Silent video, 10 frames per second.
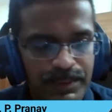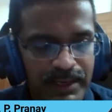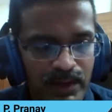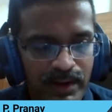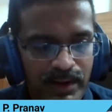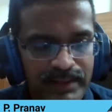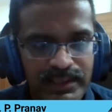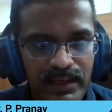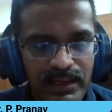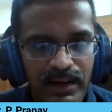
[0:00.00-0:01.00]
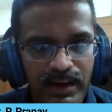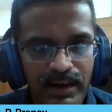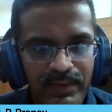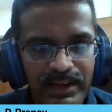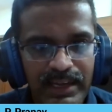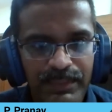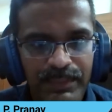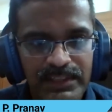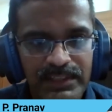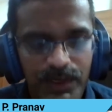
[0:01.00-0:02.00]
pain or angina, and when it
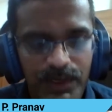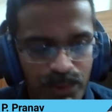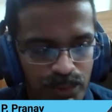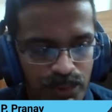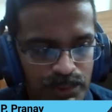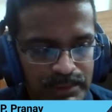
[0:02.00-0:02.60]
happens, what to do?